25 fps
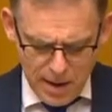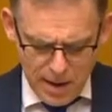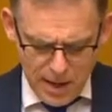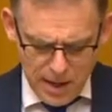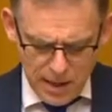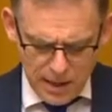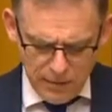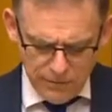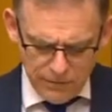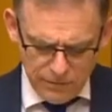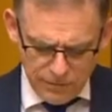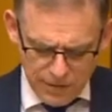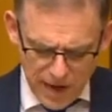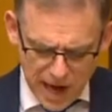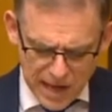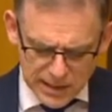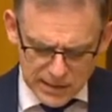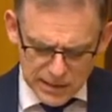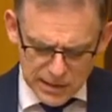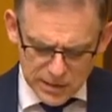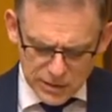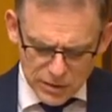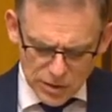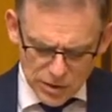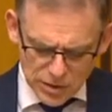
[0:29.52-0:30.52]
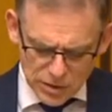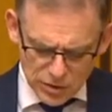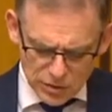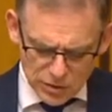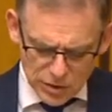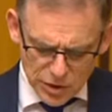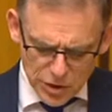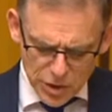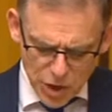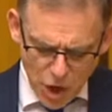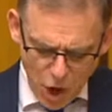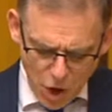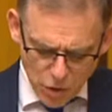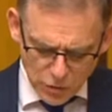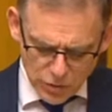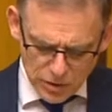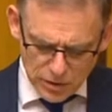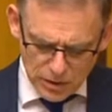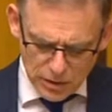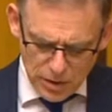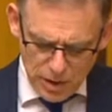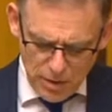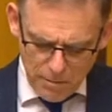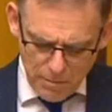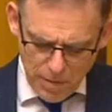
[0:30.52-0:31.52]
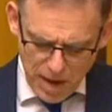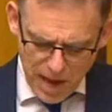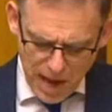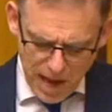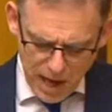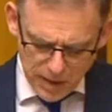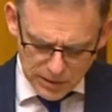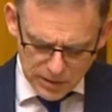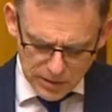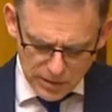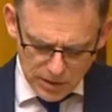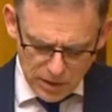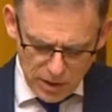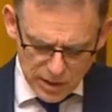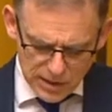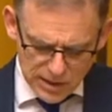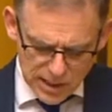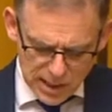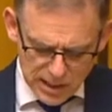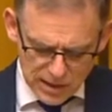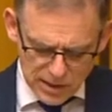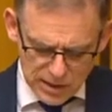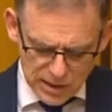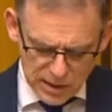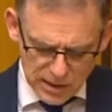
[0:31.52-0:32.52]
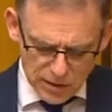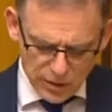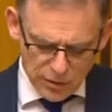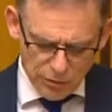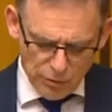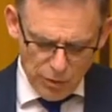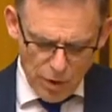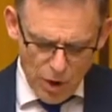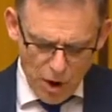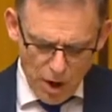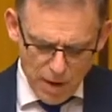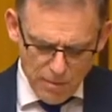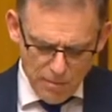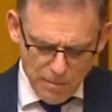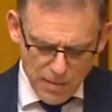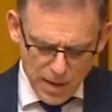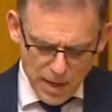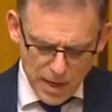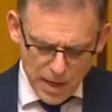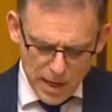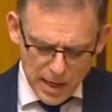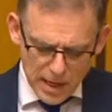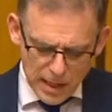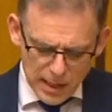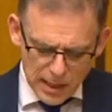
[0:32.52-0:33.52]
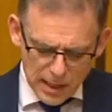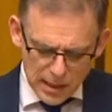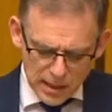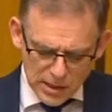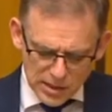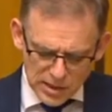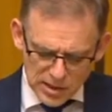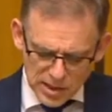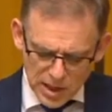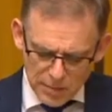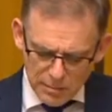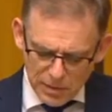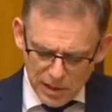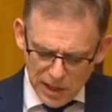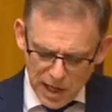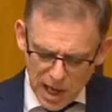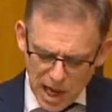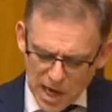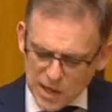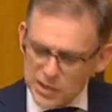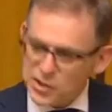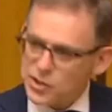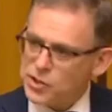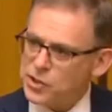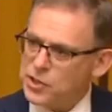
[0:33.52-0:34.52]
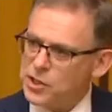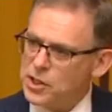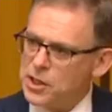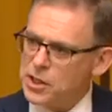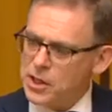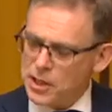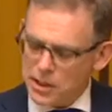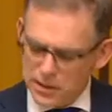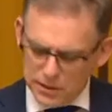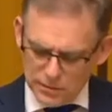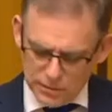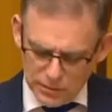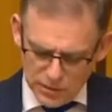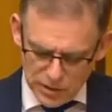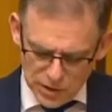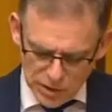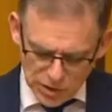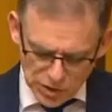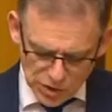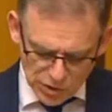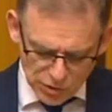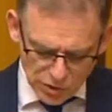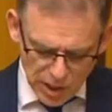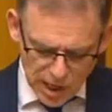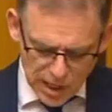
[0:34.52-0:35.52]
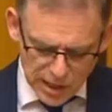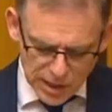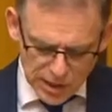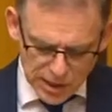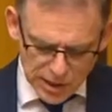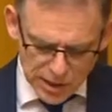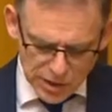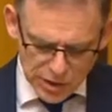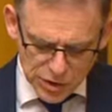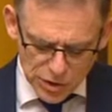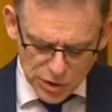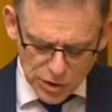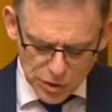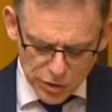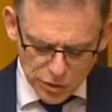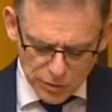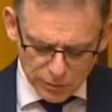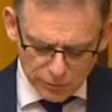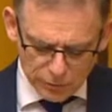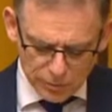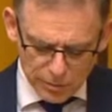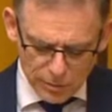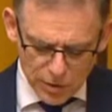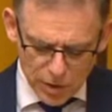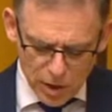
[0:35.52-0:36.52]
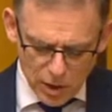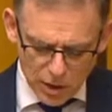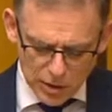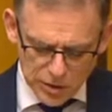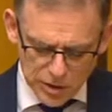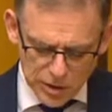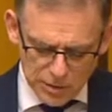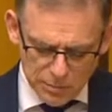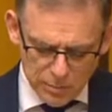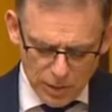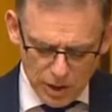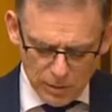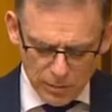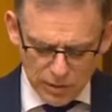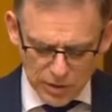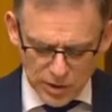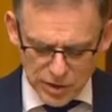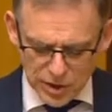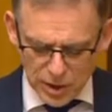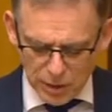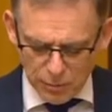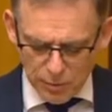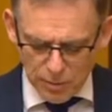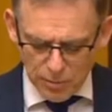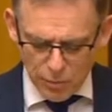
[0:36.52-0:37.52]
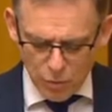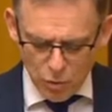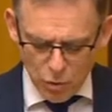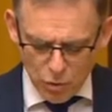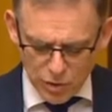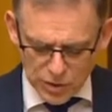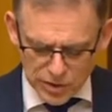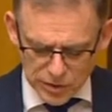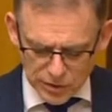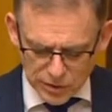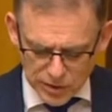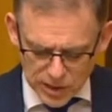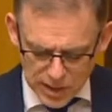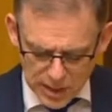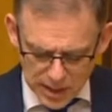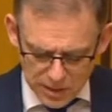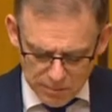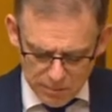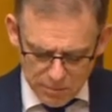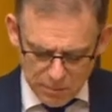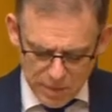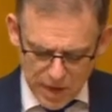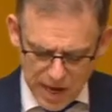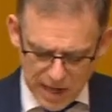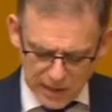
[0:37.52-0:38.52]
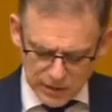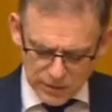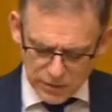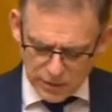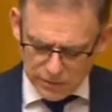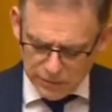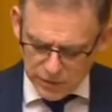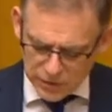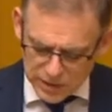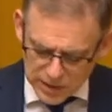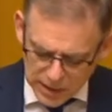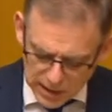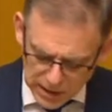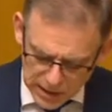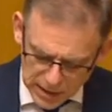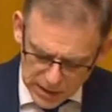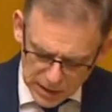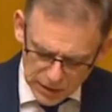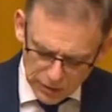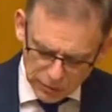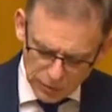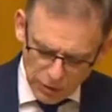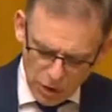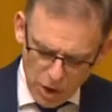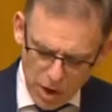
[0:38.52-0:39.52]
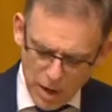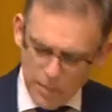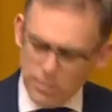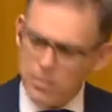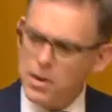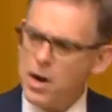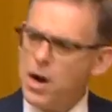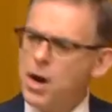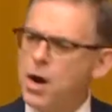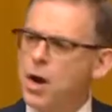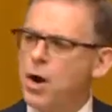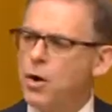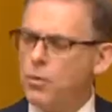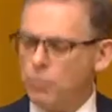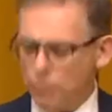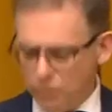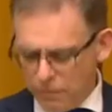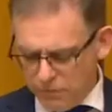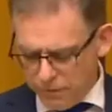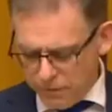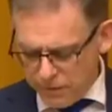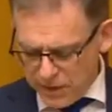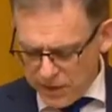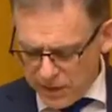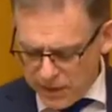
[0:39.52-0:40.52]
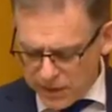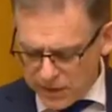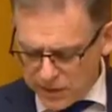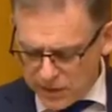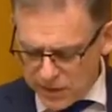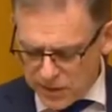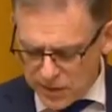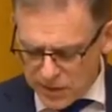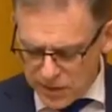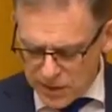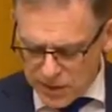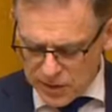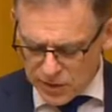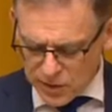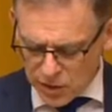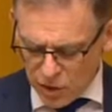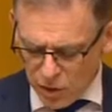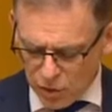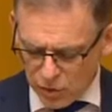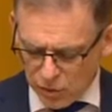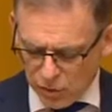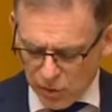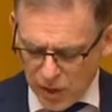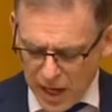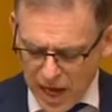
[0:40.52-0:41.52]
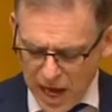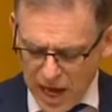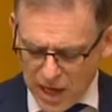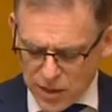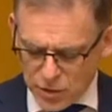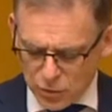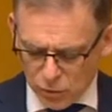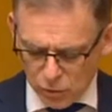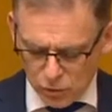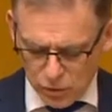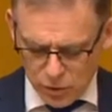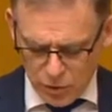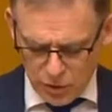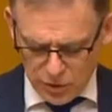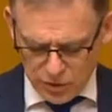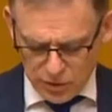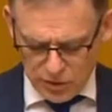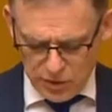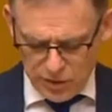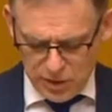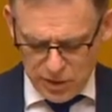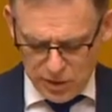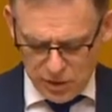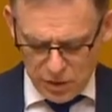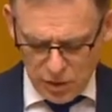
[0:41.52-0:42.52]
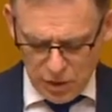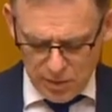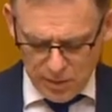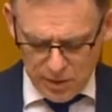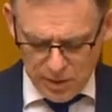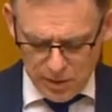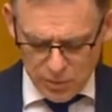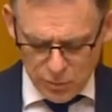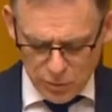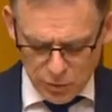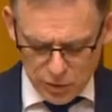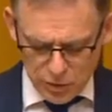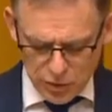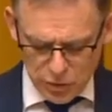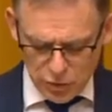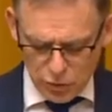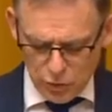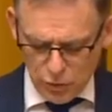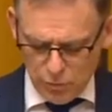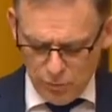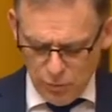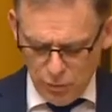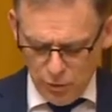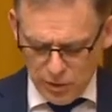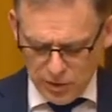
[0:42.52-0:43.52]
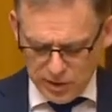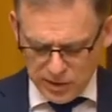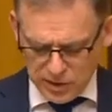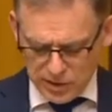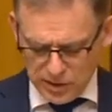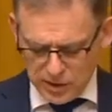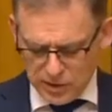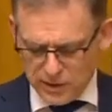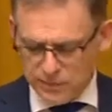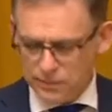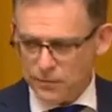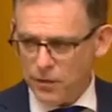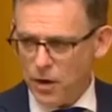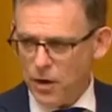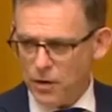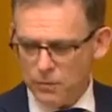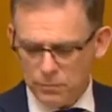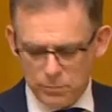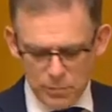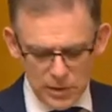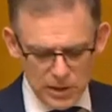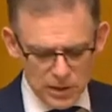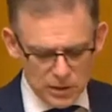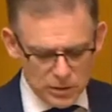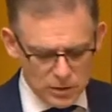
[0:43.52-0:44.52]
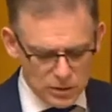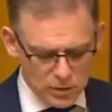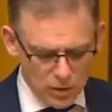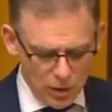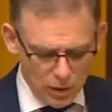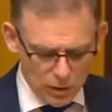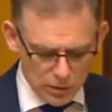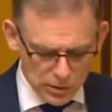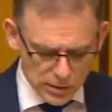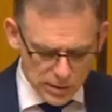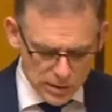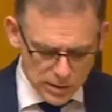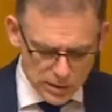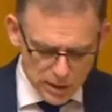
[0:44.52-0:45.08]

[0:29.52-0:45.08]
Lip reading: In fact, and just on the note about identity crime, in December last year, the Australian Institute of Criminology published their reports on the impact of identity crime, revealing that the total annual cost to the economy was $2.65 billion.